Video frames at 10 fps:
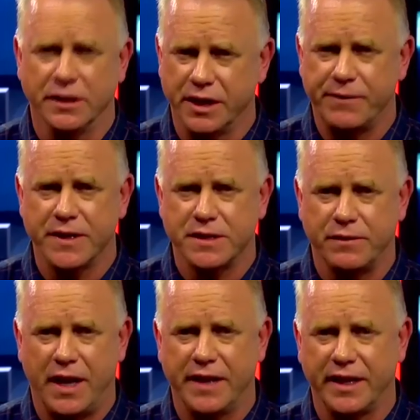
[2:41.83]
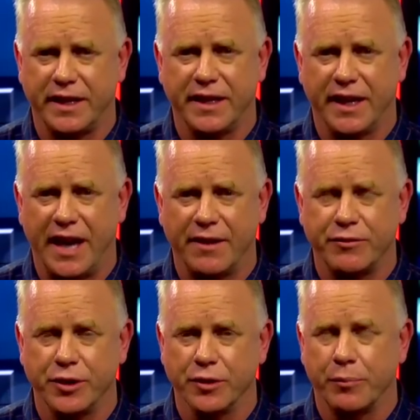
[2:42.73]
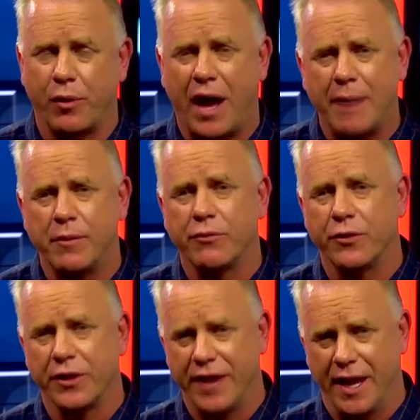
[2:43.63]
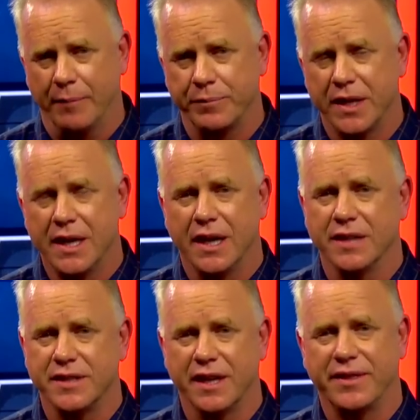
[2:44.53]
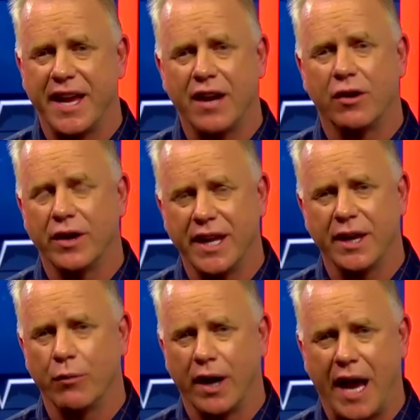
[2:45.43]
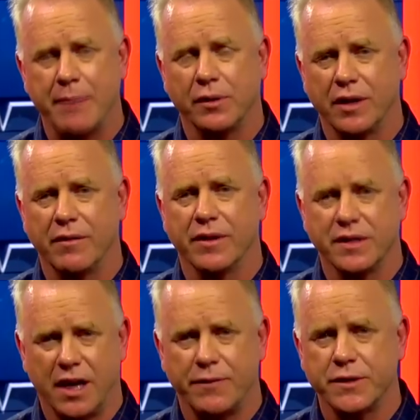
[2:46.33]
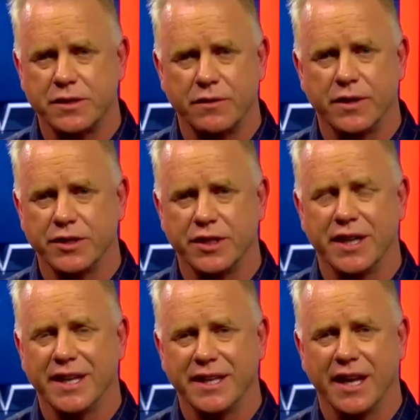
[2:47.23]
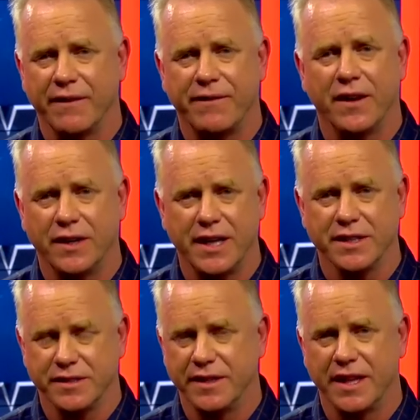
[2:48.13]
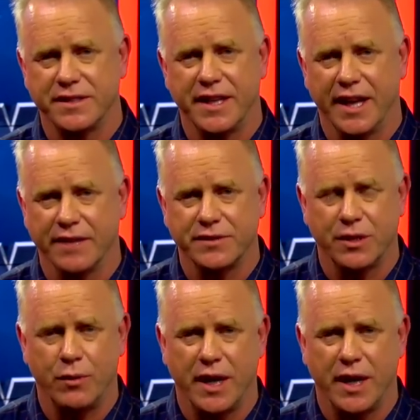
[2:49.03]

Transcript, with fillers: a defensive line they can get after you. The problem for them is that they are in what I believe the toughest division in the NFL is, and that's the NFC